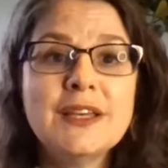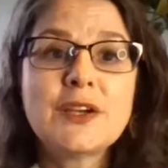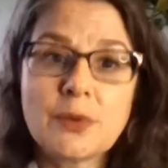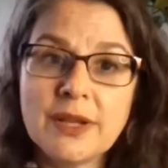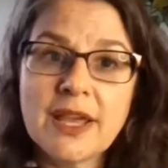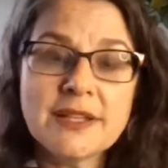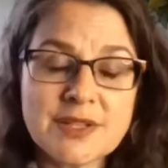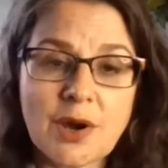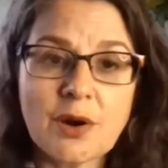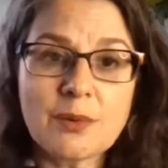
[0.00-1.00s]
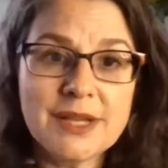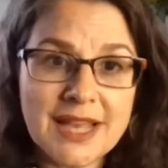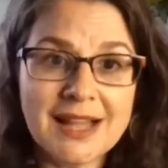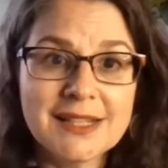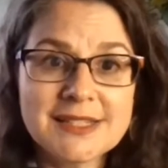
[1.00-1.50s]
creates our
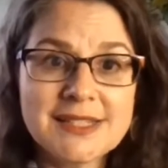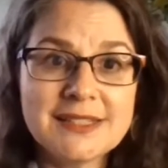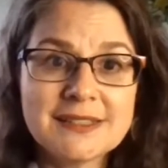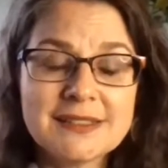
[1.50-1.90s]
reality.